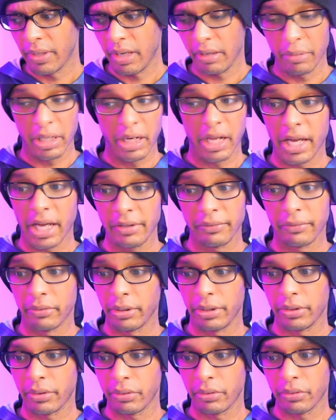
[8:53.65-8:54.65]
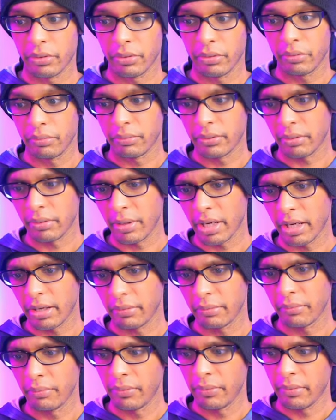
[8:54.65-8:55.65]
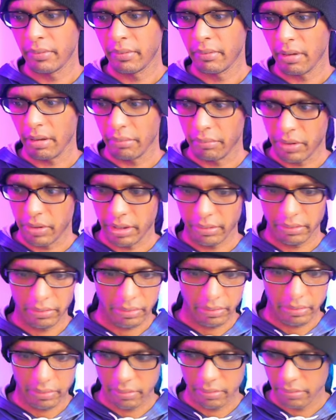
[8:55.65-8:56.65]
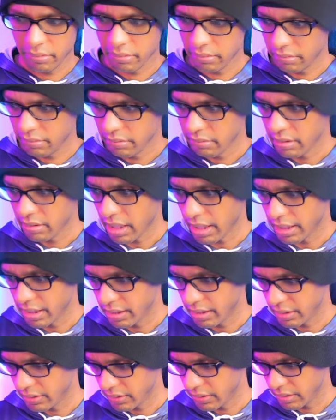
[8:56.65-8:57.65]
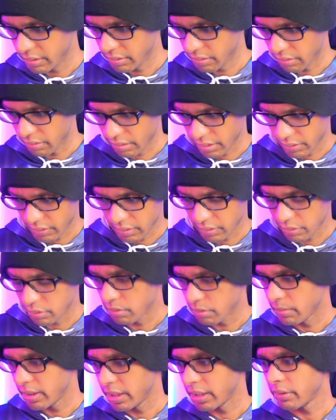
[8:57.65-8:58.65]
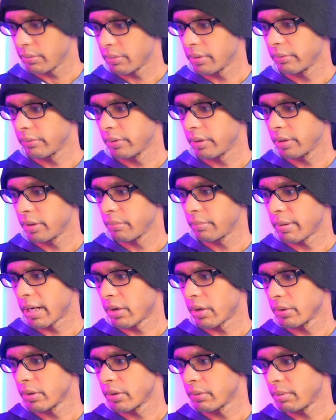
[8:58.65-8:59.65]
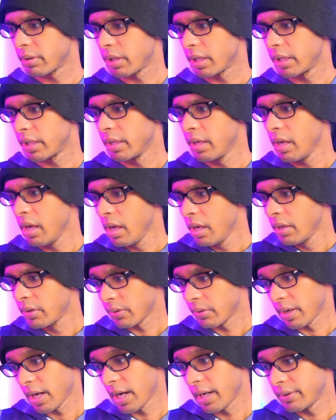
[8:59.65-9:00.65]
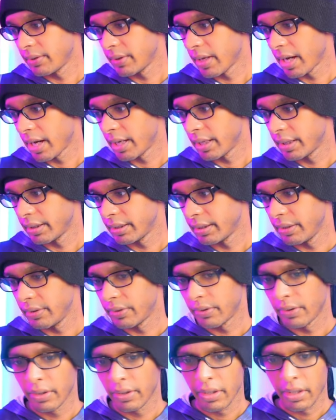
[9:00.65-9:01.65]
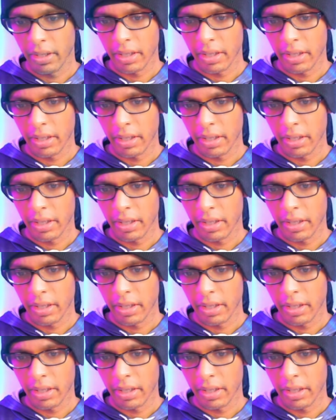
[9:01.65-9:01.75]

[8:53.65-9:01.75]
I mean, it has voice control somehow. I'm not sure. I didn't see, oh, I see a little mic or whatever on the power supply. So it has that at least.